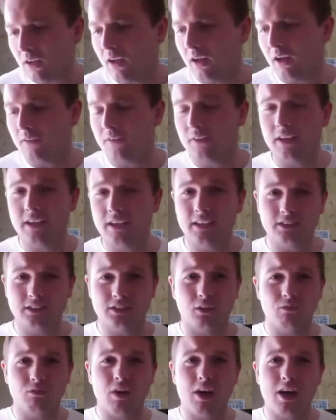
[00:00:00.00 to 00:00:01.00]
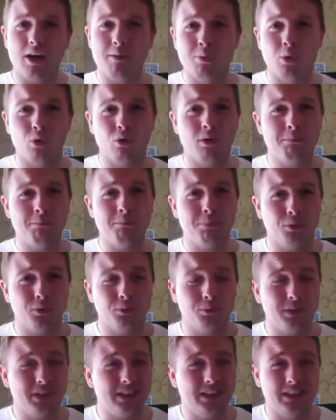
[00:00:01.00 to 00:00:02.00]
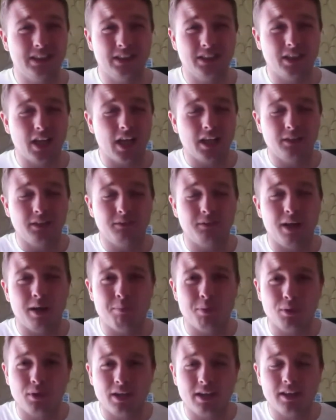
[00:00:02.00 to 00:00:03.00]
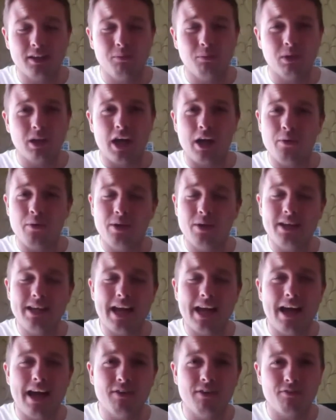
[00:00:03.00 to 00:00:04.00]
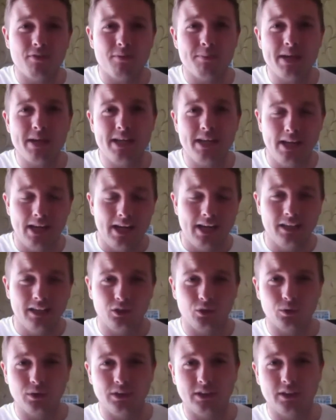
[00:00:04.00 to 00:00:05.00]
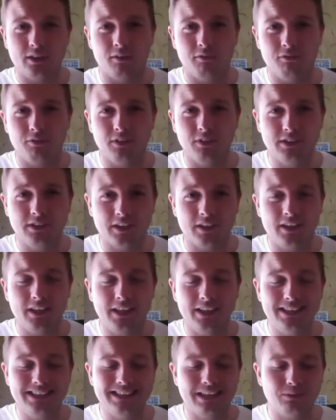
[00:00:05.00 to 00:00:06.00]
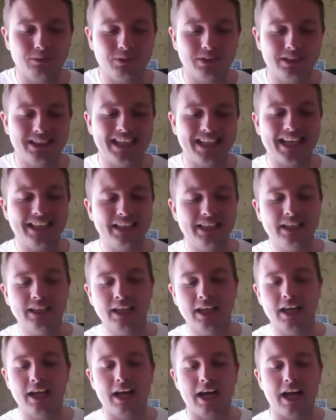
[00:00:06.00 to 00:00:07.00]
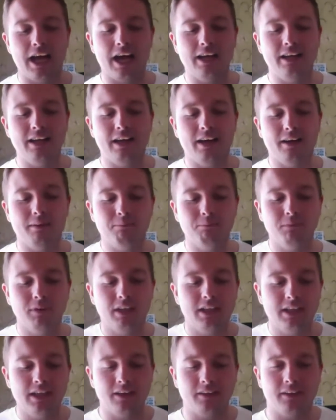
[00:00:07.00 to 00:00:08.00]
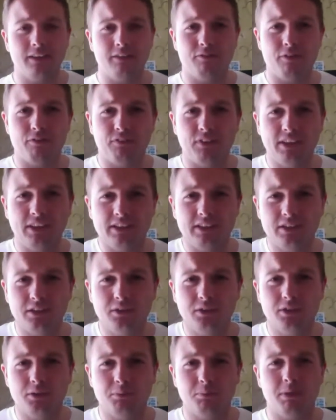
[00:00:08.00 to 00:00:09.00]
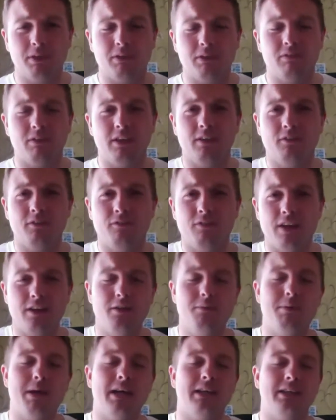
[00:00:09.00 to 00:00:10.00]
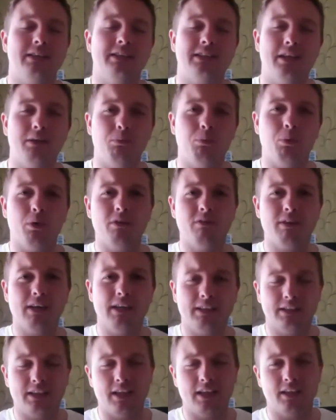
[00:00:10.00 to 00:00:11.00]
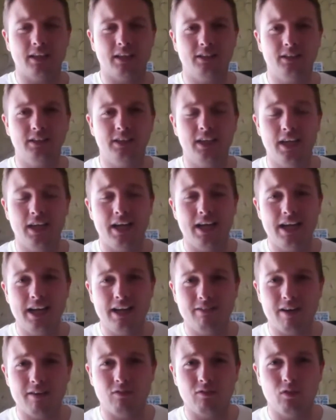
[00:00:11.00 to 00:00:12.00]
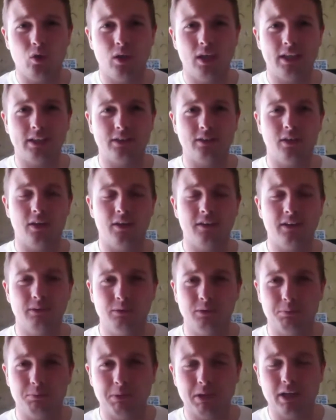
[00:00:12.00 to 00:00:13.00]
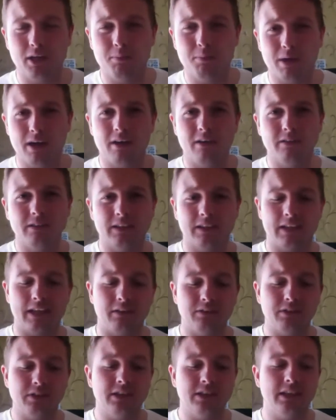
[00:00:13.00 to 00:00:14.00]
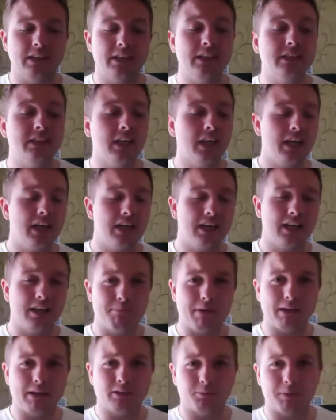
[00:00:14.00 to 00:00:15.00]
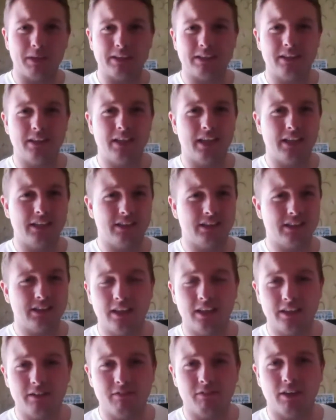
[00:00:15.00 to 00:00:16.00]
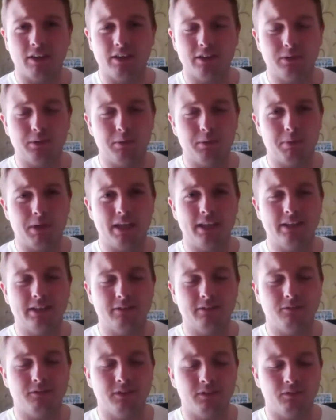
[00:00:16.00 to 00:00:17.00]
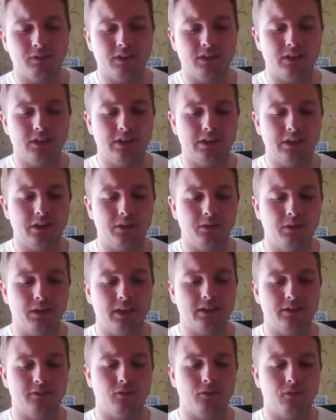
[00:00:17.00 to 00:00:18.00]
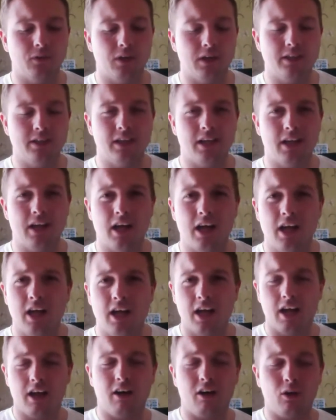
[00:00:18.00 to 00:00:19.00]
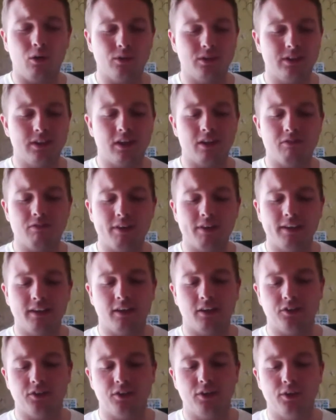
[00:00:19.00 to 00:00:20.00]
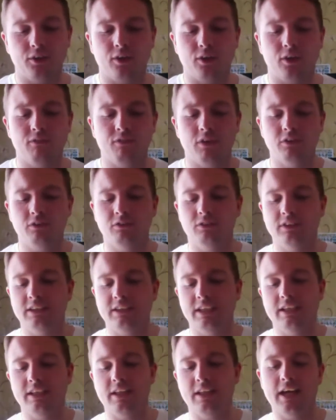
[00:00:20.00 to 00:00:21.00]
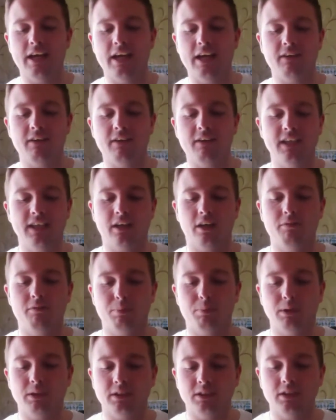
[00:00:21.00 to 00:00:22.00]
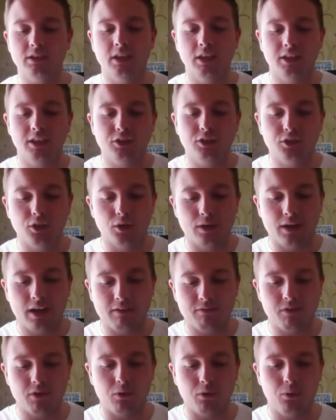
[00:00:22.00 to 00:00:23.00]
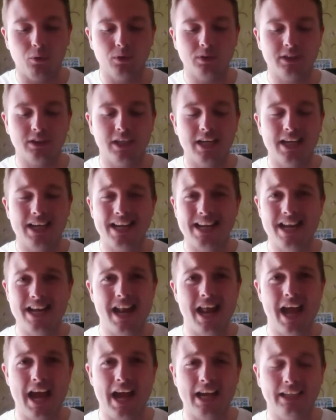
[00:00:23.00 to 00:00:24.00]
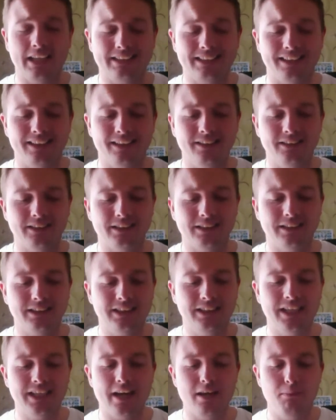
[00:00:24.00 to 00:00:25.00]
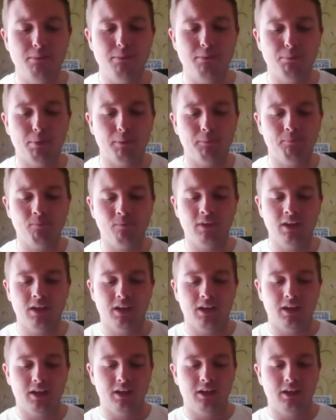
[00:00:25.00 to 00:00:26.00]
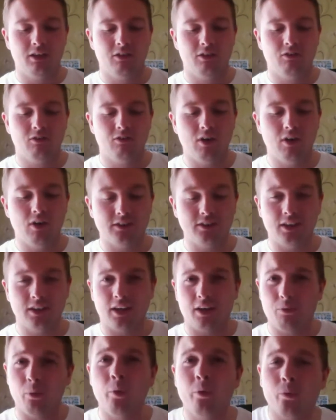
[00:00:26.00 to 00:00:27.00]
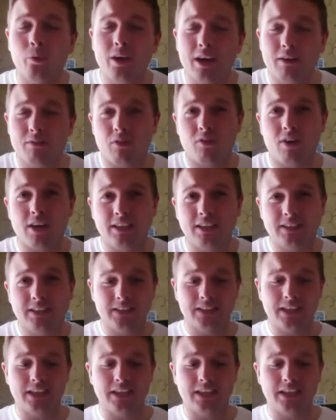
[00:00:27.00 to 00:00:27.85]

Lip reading: I think it's got Ryan Moore on board, which is a booking that will only ever, for me, increase confidence. I think he's outstanding, and I think 15-2 could be a really good value bet. As I say, won a race last year here at Royal Ascot. I think was below par in the 1,000 guineas. Can bounce back today and certainly run into a place. And 15-2 is odds that I really like the look of on Rosina there. I think Clive Britton should have the horse in excellent shape. Right, I'm going to go through three other races